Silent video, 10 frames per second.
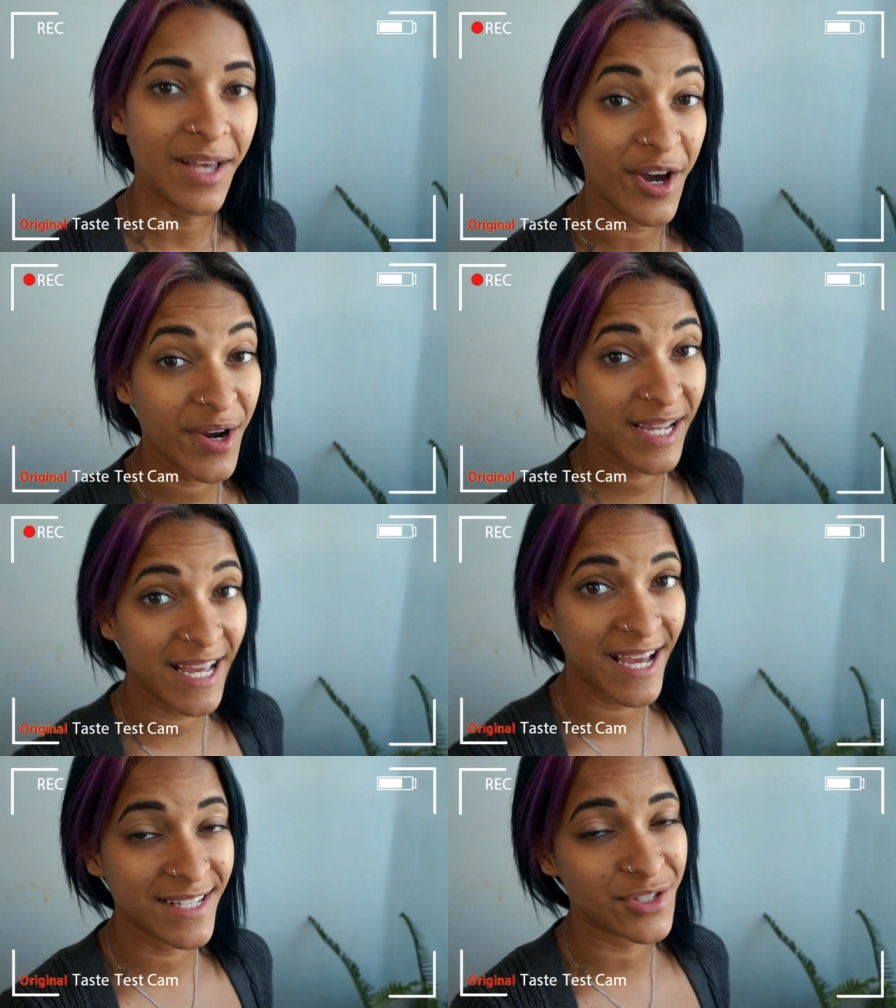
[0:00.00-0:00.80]
Alright
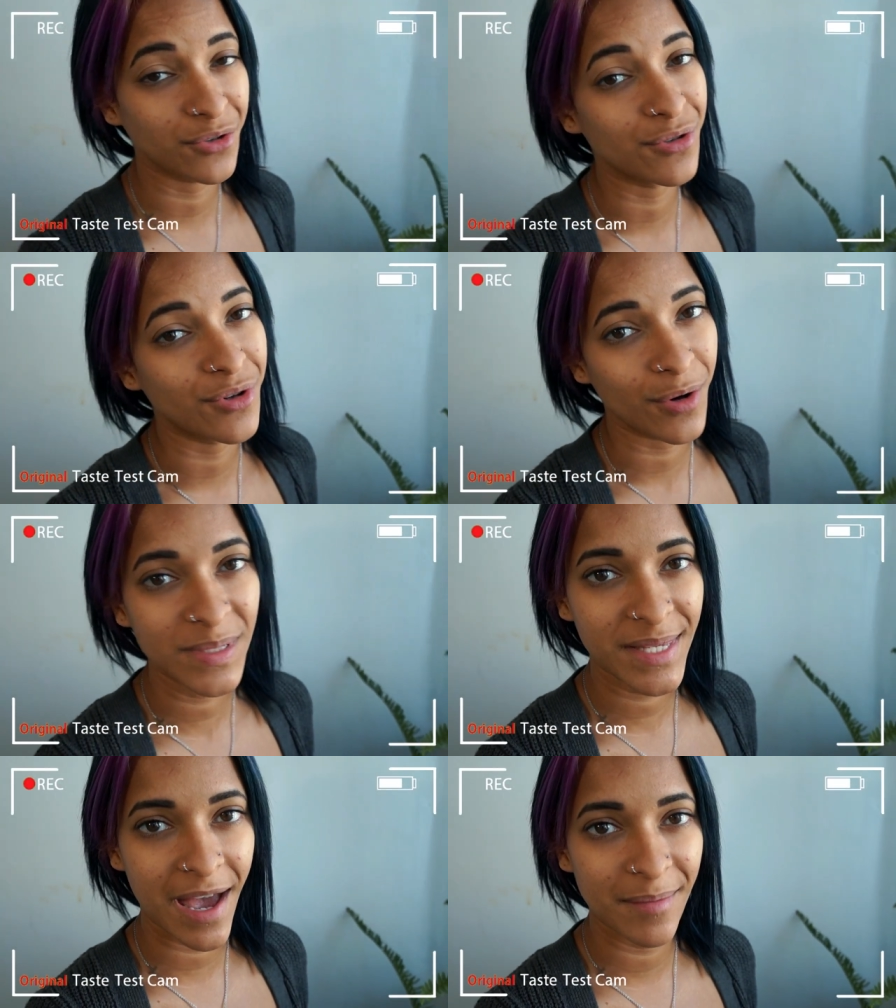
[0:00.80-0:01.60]
guys, so you know
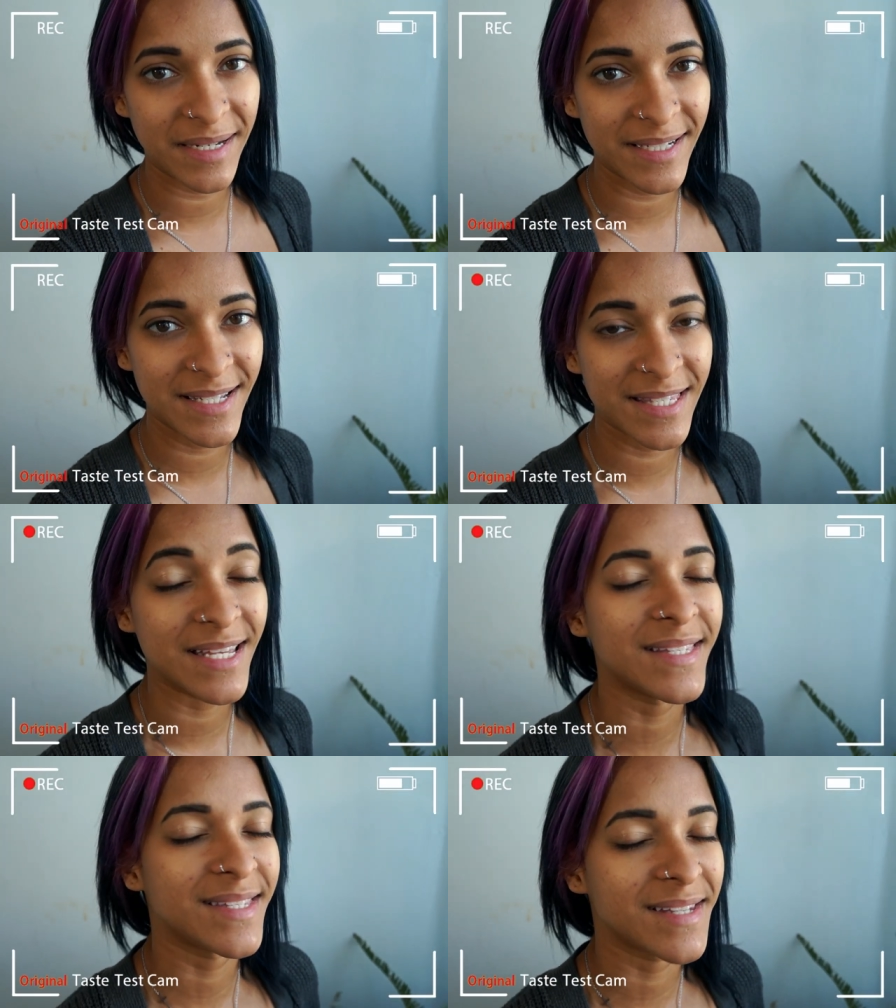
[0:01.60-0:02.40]
what time it is.
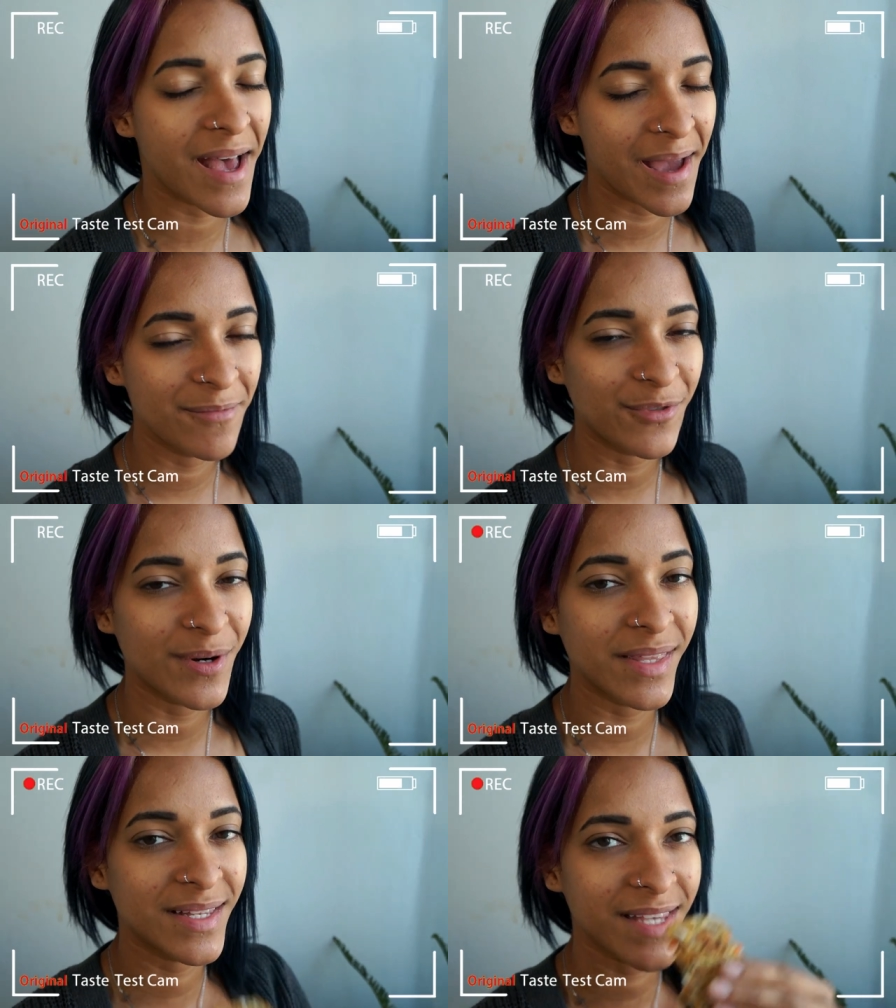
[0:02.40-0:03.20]
It's time
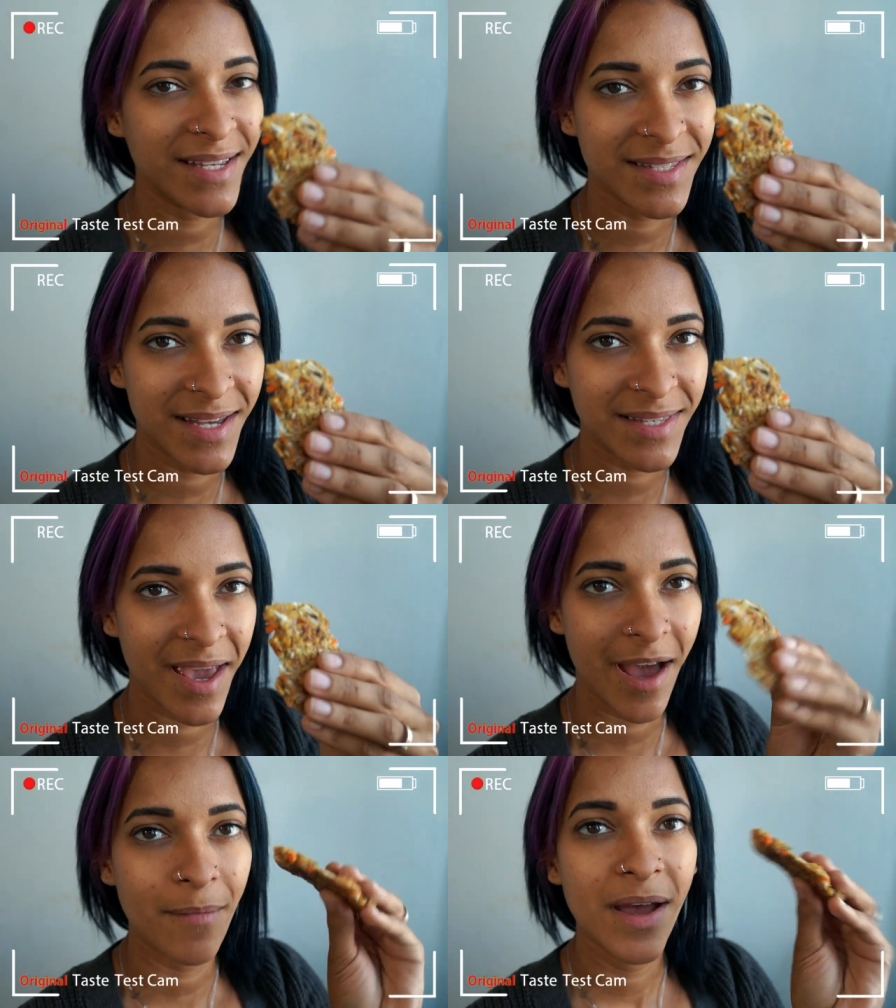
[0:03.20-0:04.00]
for the taste test
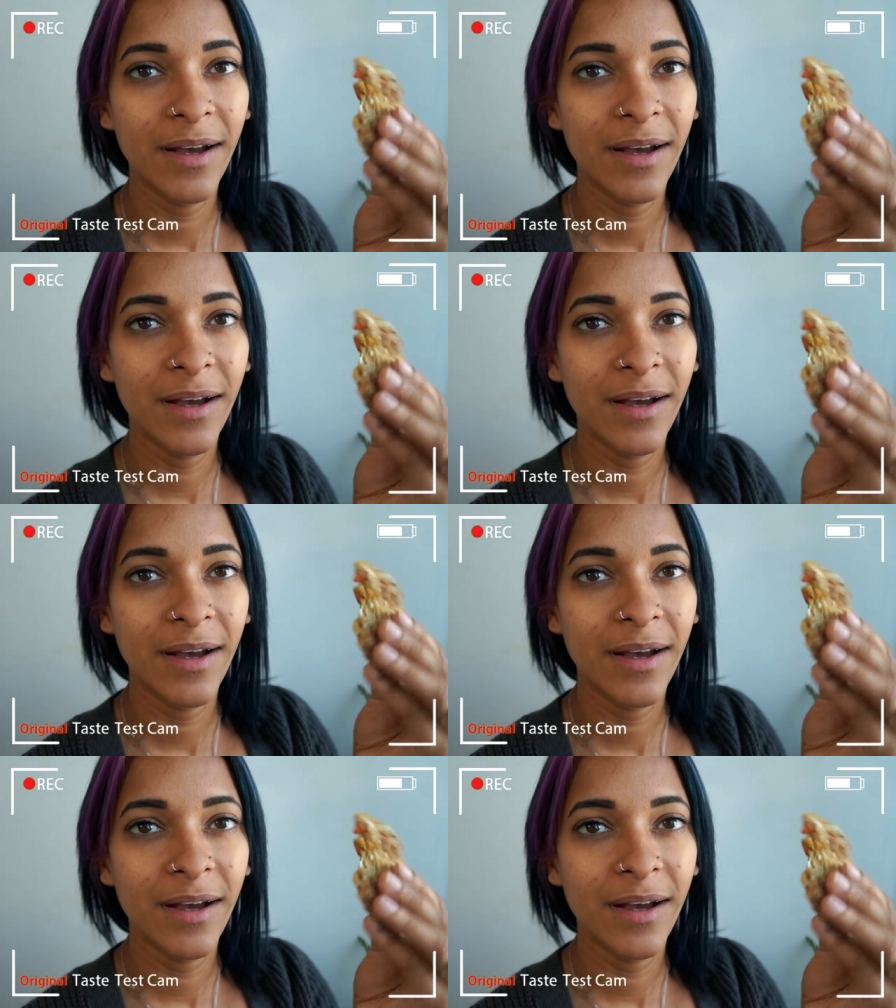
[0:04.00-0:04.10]
cam.